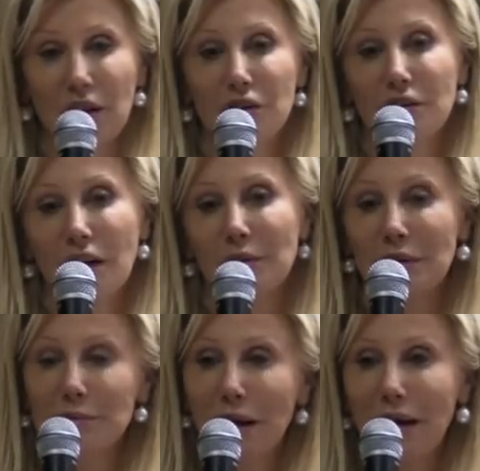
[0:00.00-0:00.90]
You're
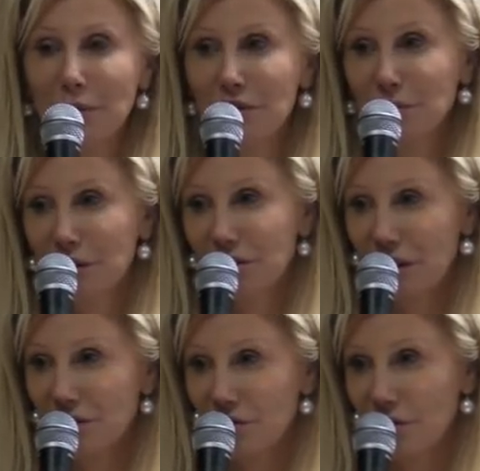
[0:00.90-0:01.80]
coming back with a rich
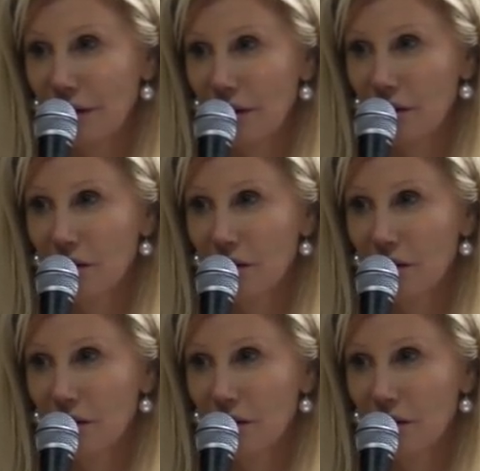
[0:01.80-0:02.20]
history.